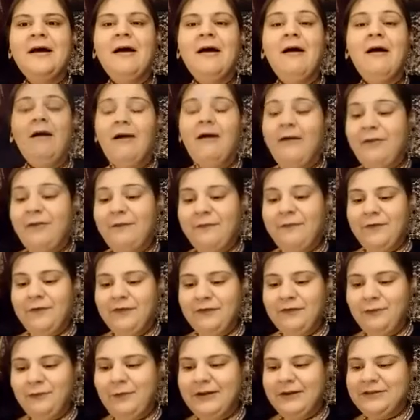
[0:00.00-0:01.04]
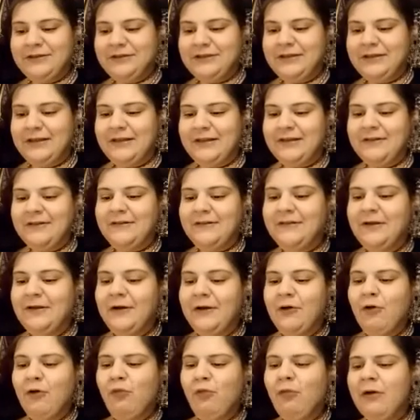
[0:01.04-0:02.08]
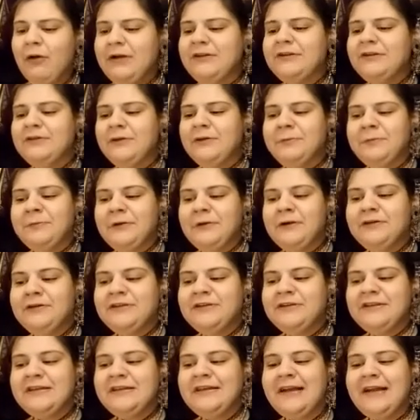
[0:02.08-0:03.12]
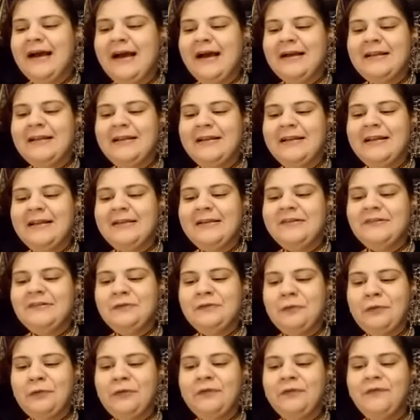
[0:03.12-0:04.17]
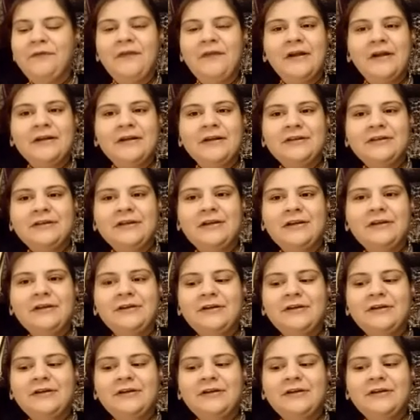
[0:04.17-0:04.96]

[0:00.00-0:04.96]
The first question is, what is your approach to tackling historical fiction?